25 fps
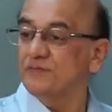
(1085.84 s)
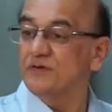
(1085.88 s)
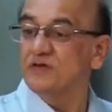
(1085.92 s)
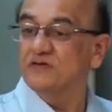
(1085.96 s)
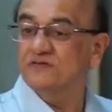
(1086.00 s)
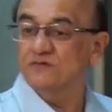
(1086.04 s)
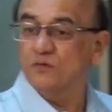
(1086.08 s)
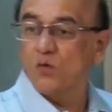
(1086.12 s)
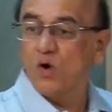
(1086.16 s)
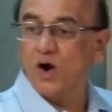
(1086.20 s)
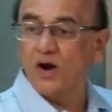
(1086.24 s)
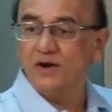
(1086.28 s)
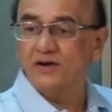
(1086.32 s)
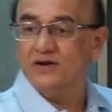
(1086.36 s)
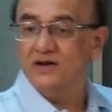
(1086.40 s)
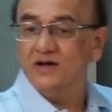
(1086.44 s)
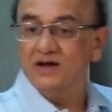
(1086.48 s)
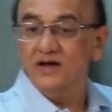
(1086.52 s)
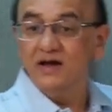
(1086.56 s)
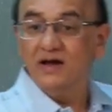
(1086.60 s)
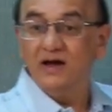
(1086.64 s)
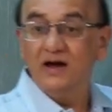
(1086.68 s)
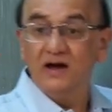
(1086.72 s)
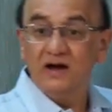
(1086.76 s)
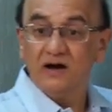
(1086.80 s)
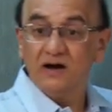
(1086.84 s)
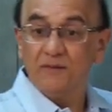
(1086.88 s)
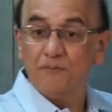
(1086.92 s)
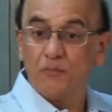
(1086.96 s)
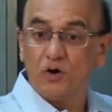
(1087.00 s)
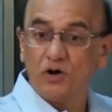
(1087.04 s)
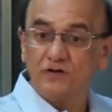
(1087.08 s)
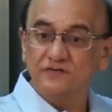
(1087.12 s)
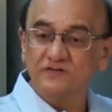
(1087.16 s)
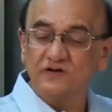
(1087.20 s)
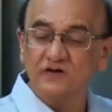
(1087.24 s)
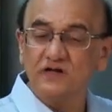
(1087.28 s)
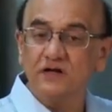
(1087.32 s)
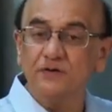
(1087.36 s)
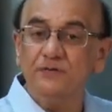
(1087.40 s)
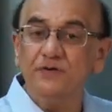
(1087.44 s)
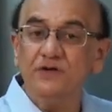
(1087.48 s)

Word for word: means what positive